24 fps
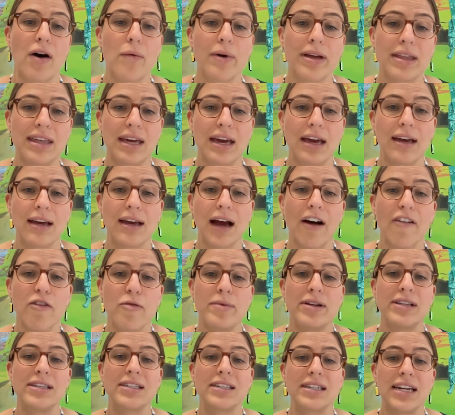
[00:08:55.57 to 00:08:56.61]
We think
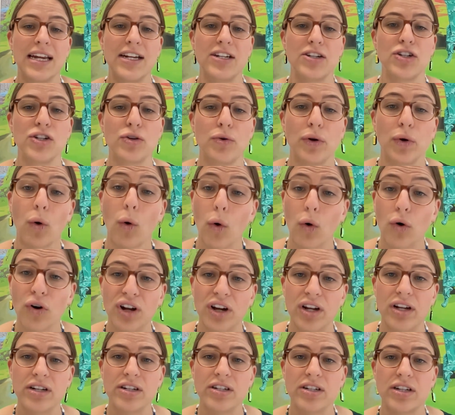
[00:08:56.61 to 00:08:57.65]
governments need to do an
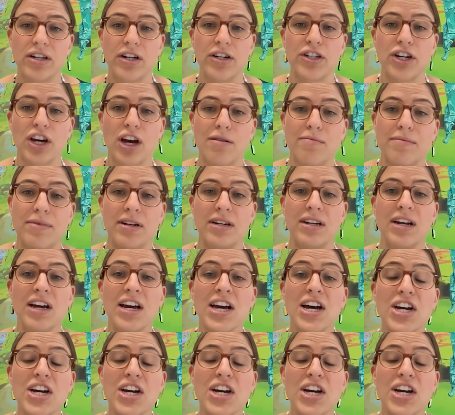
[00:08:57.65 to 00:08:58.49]
audit to determine